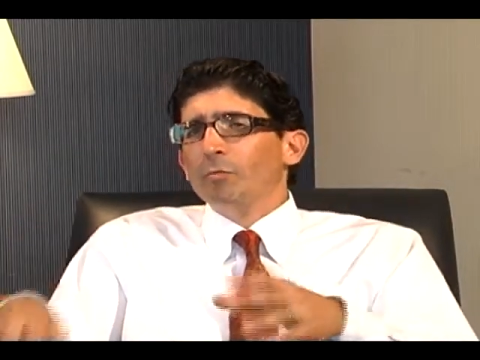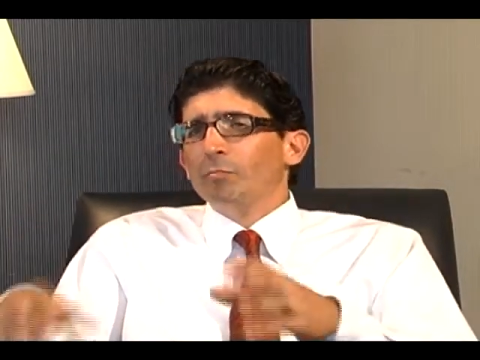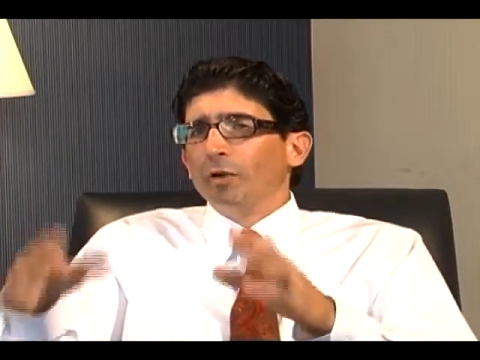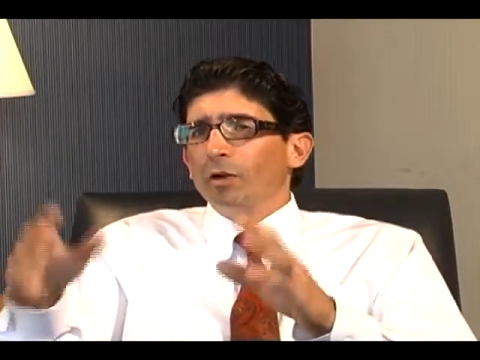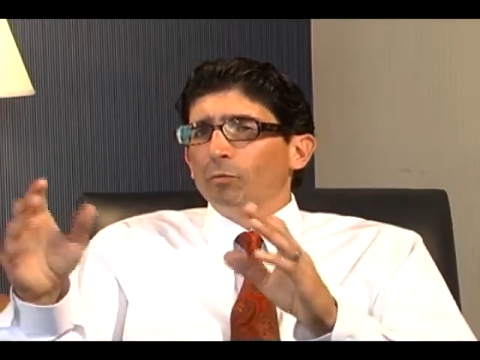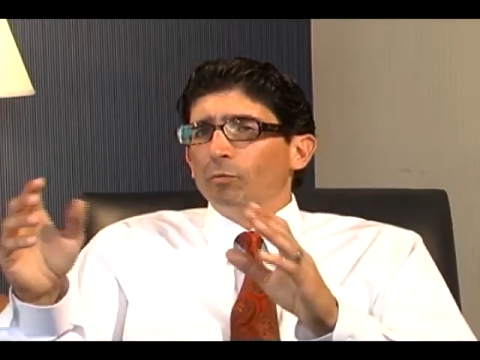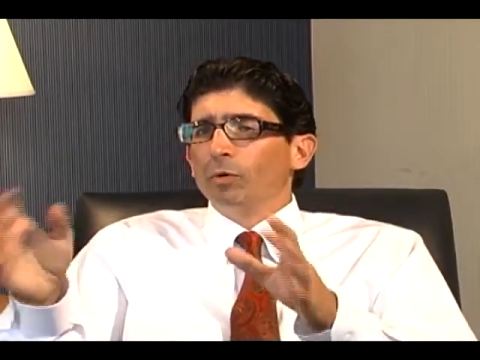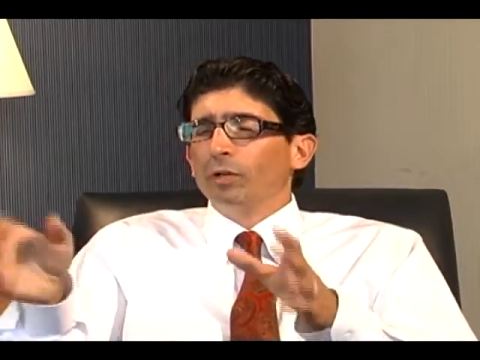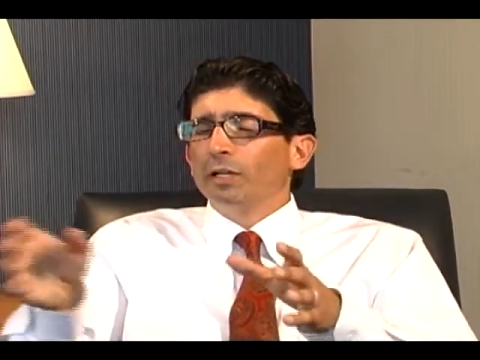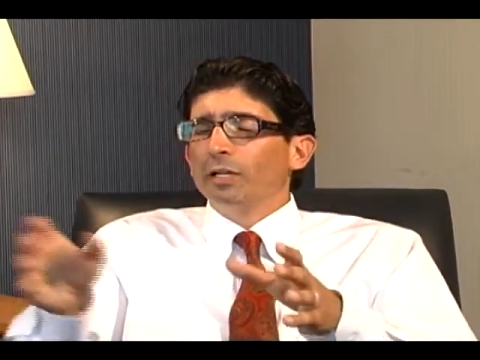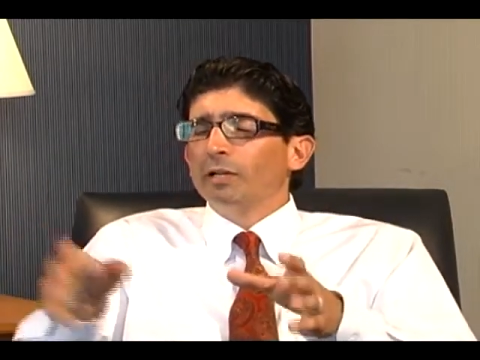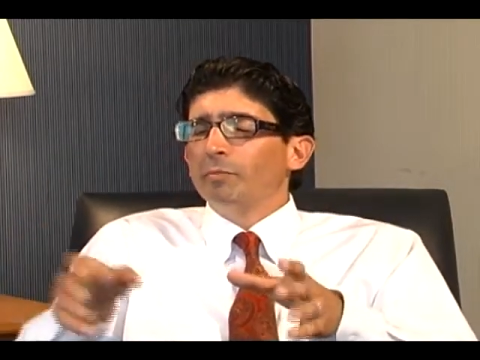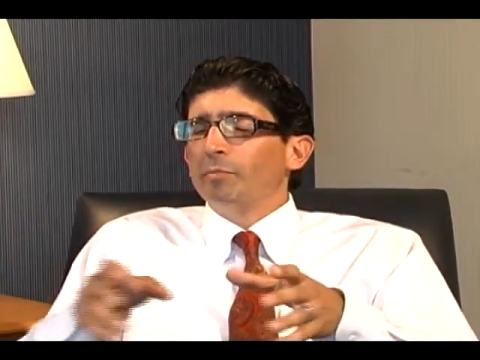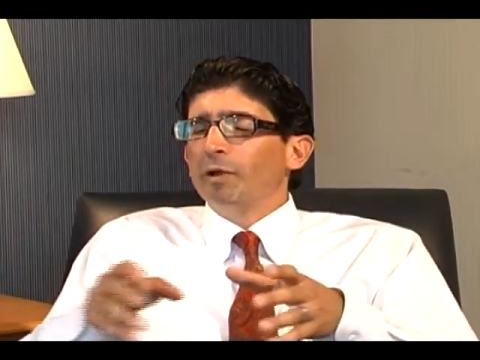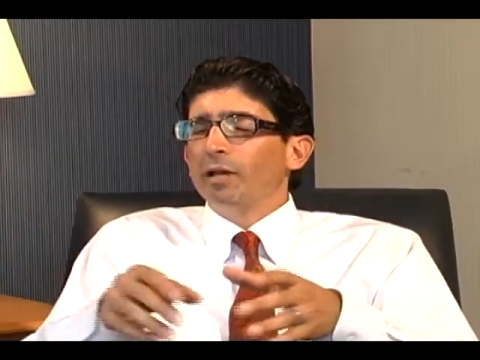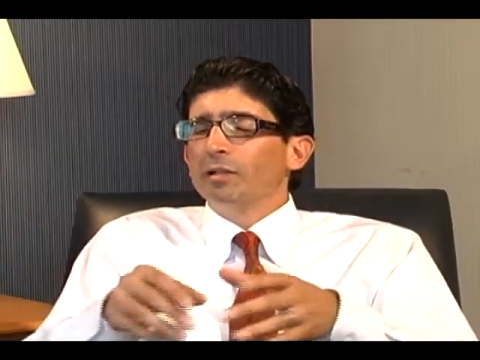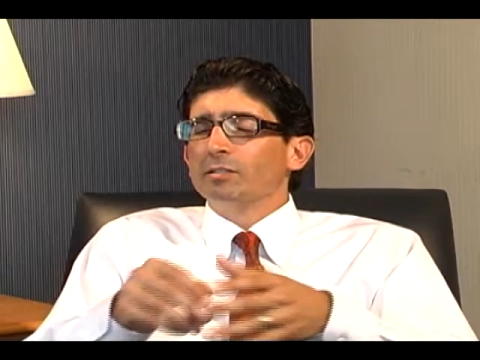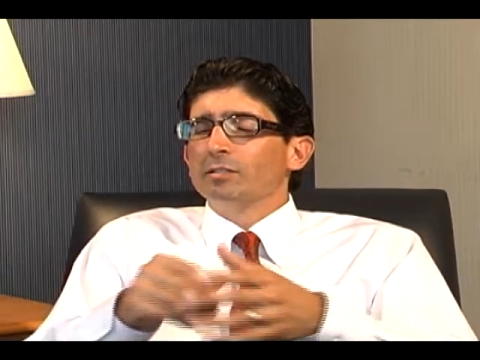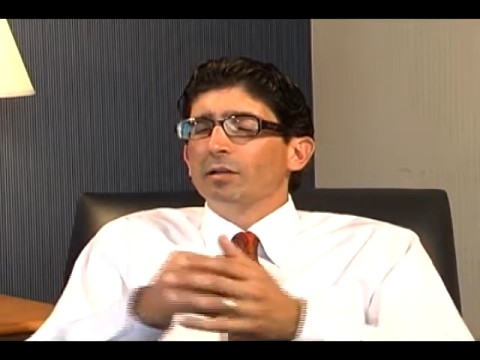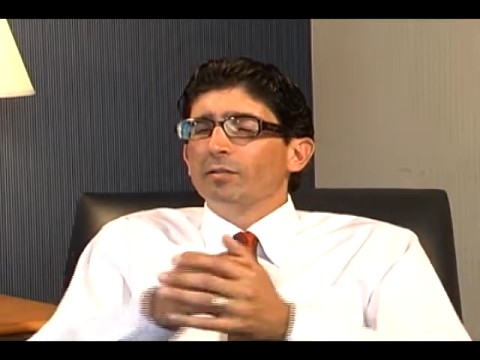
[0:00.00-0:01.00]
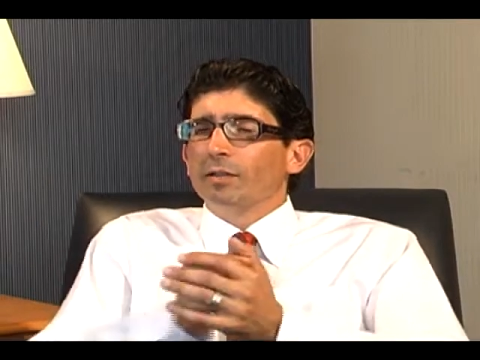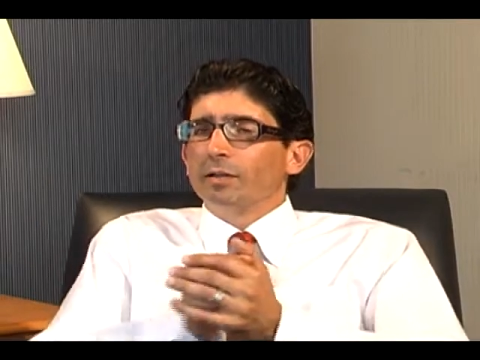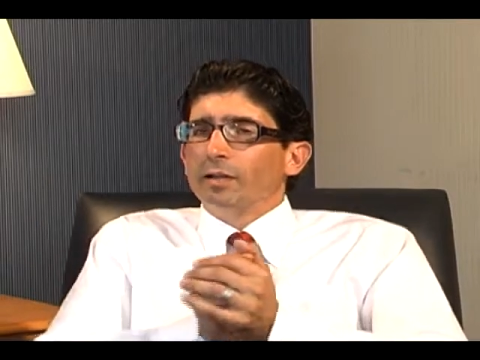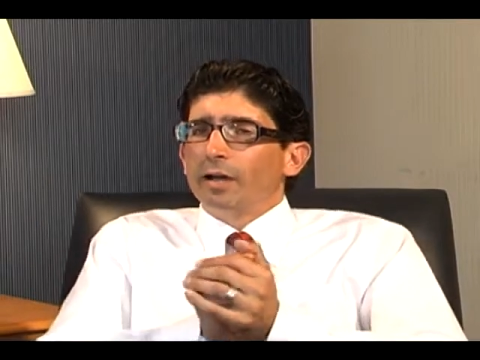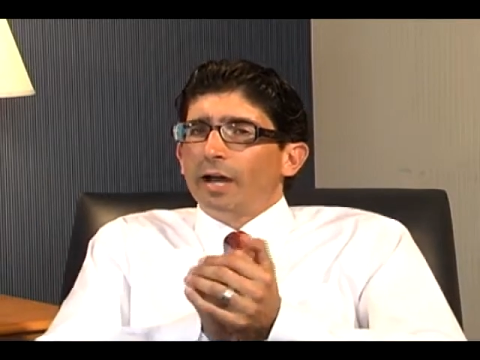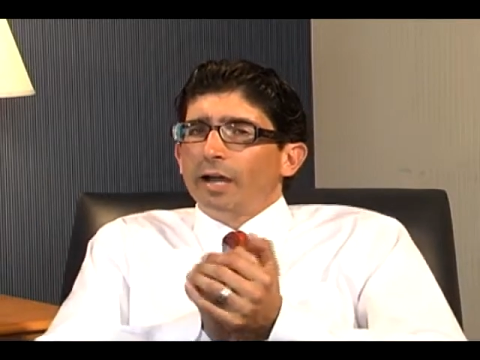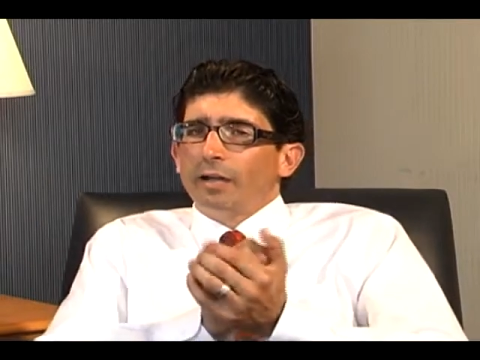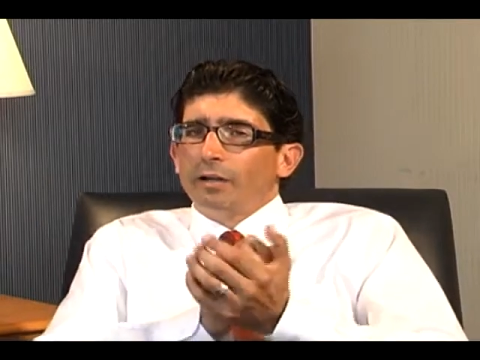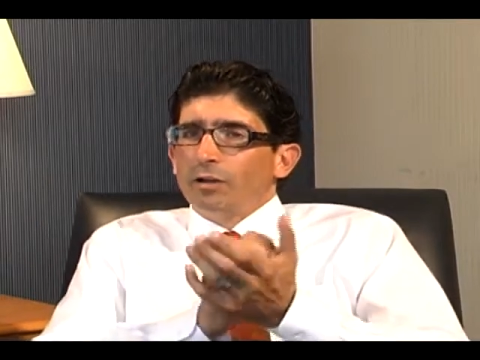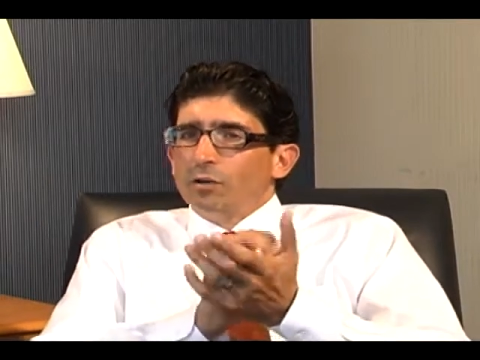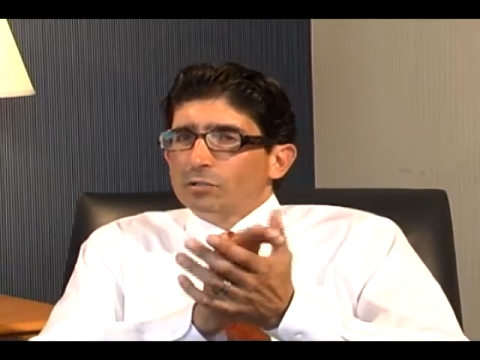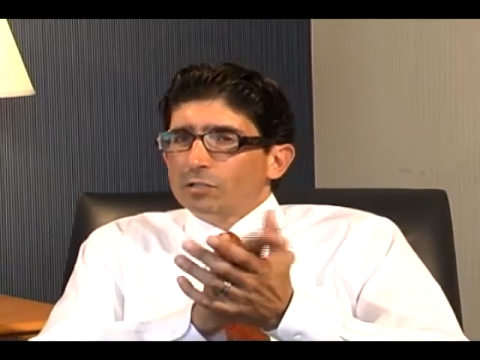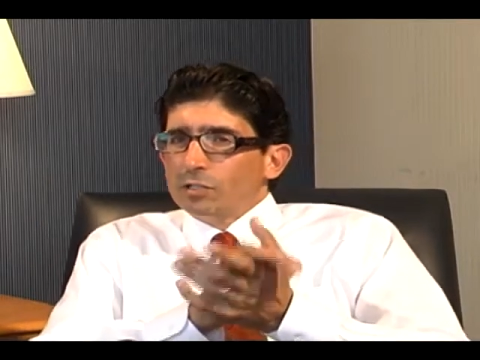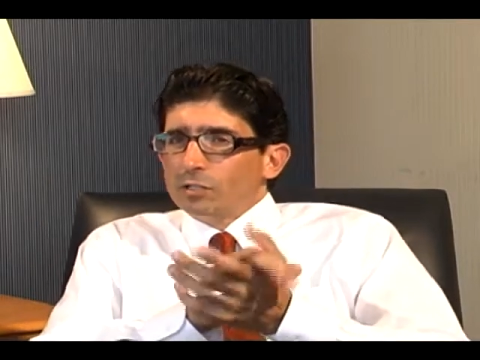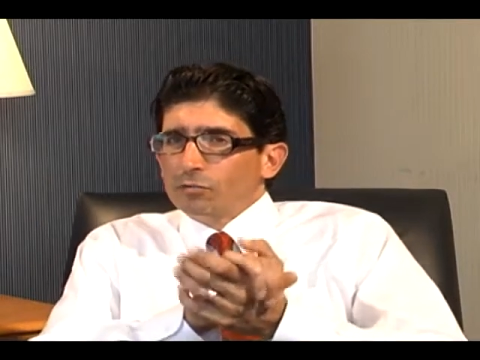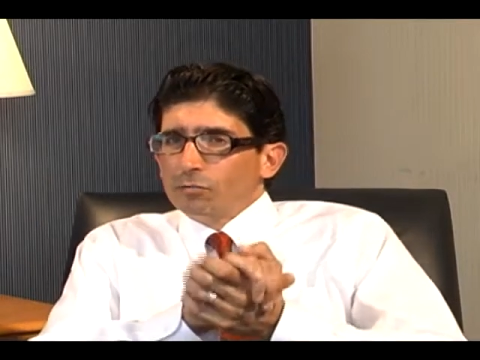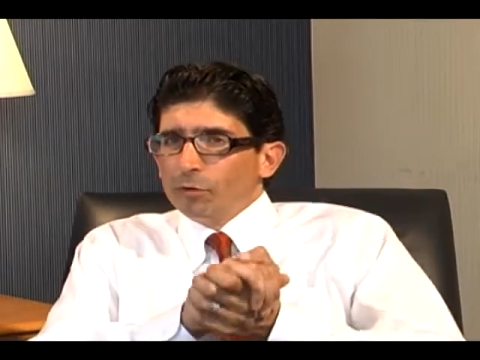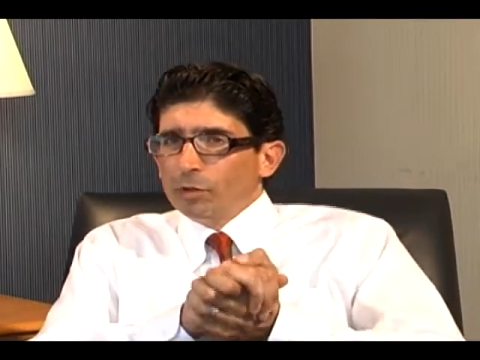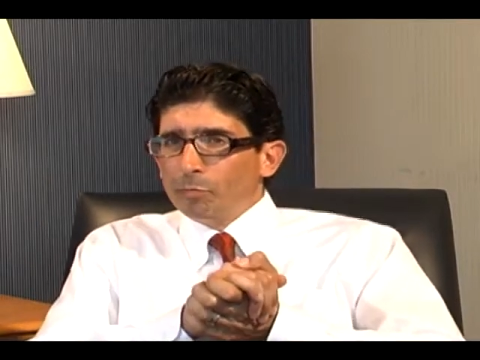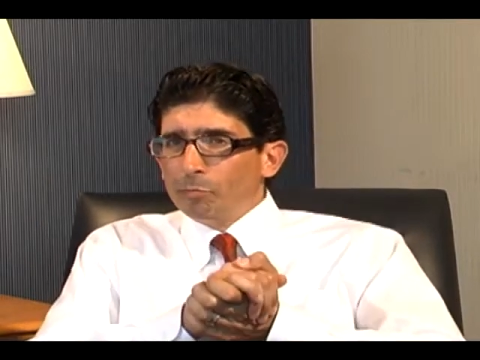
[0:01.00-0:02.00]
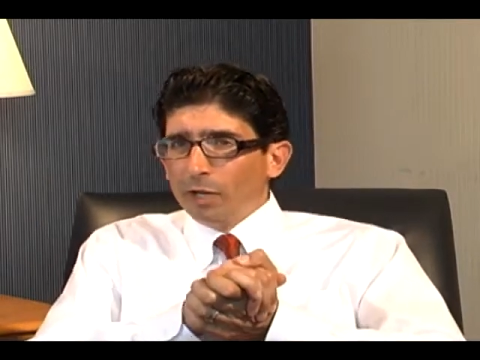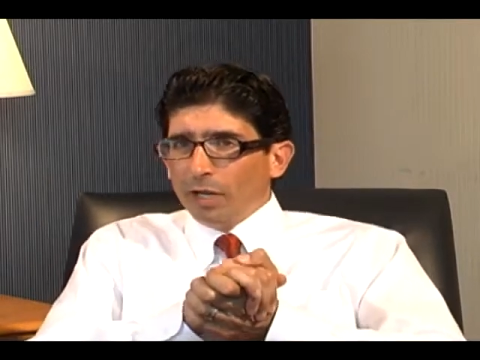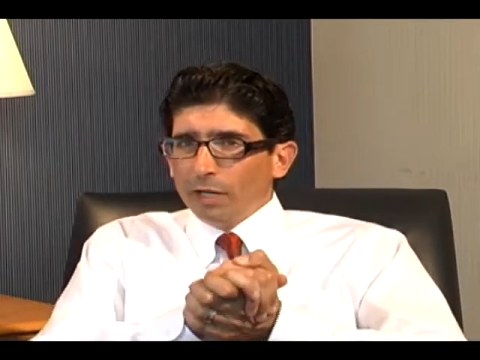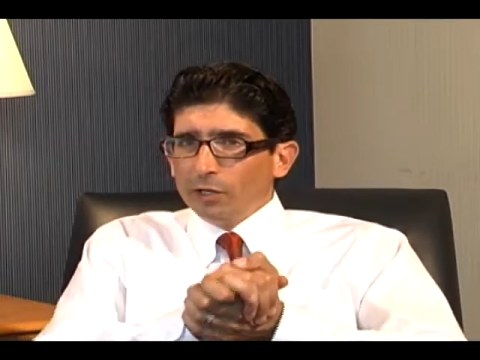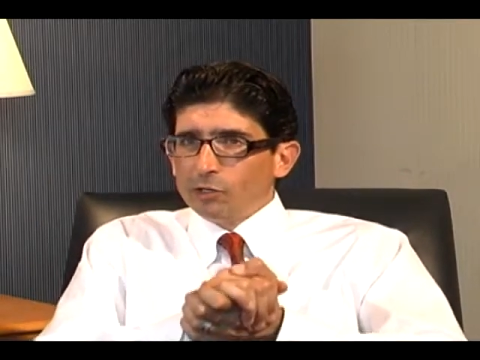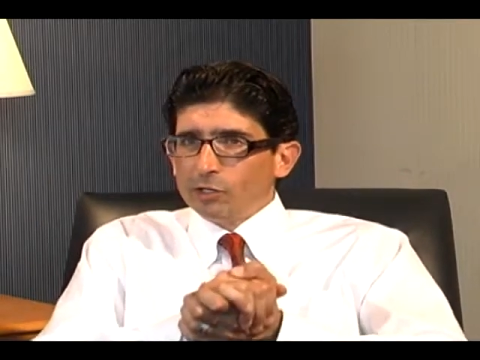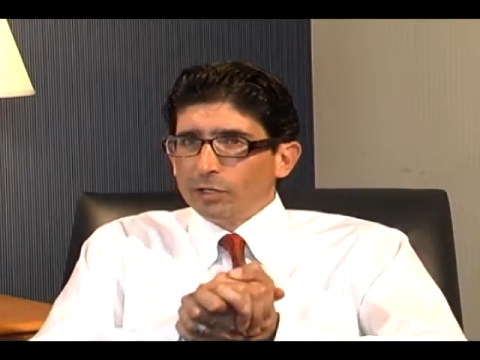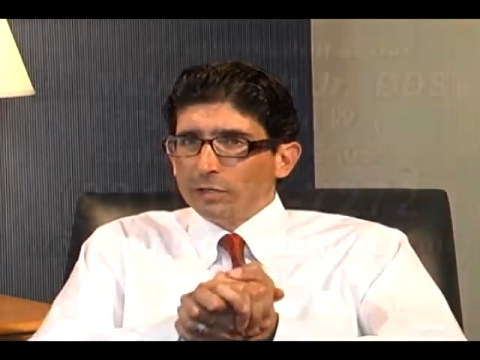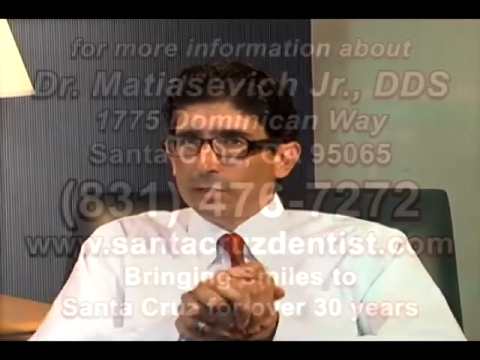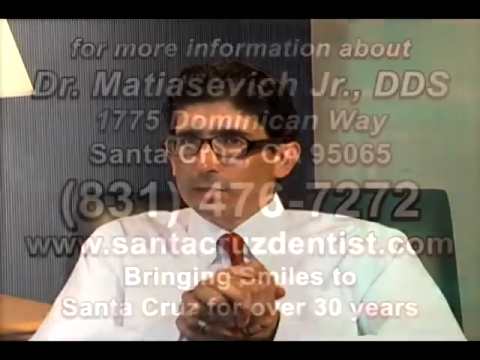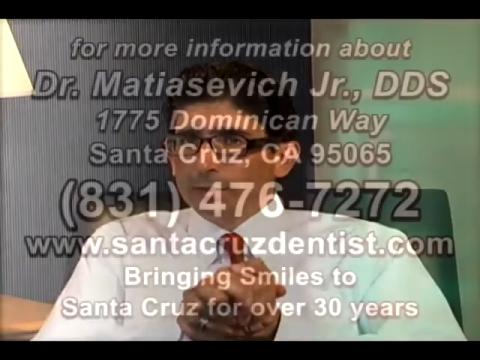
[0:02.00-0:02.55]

But it really depends on the diagnosis for the patient.